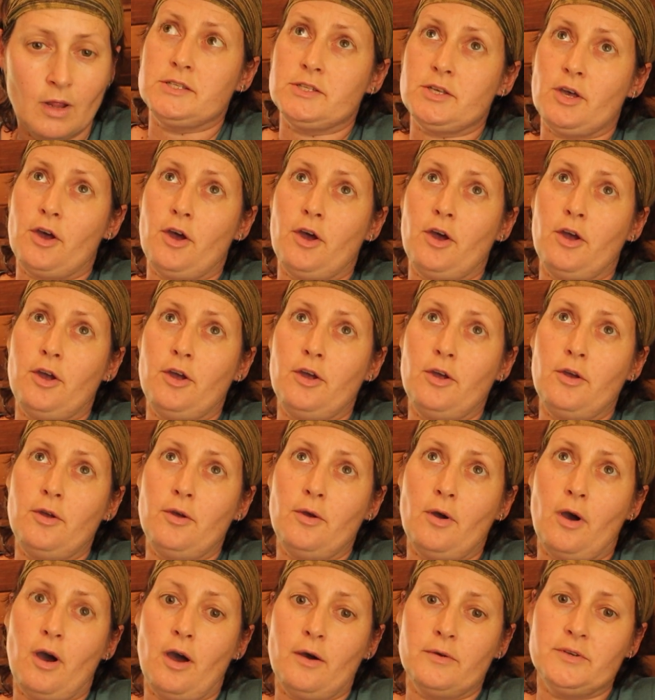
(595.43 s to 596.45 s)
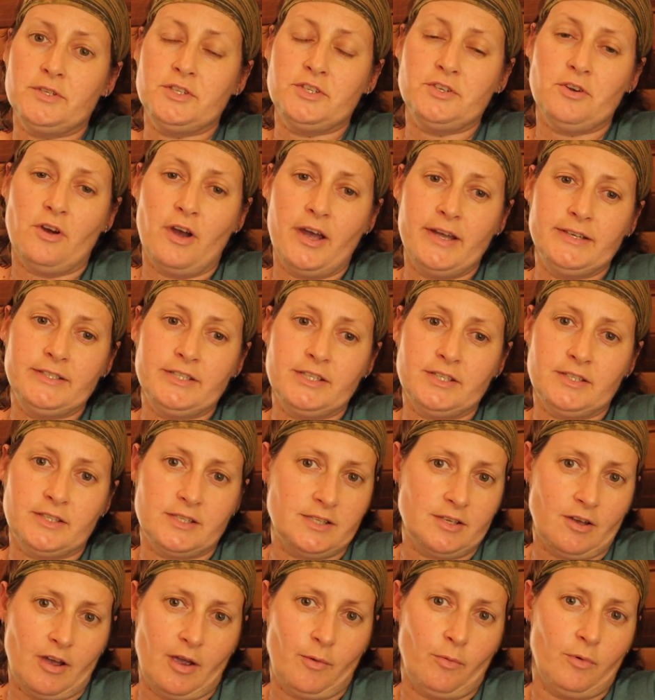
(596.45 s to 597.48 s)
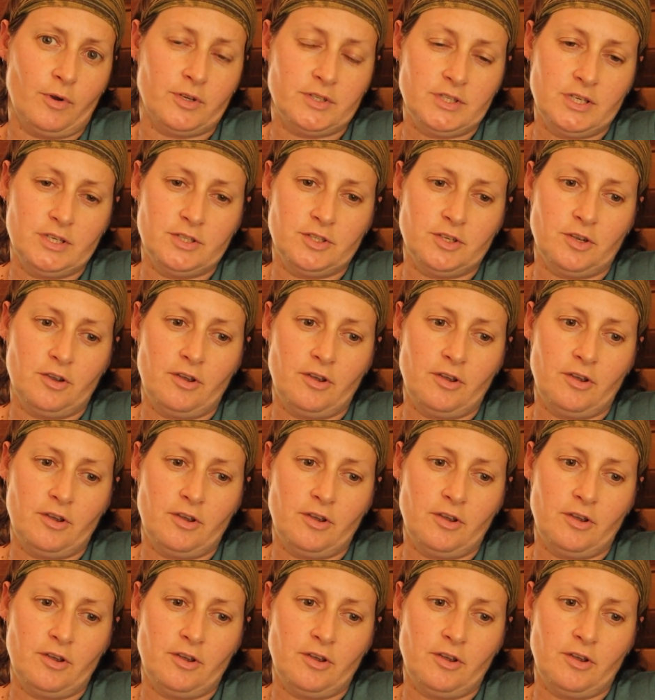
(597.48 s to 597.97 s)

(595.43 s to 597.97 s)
So I was trying to decide what to do,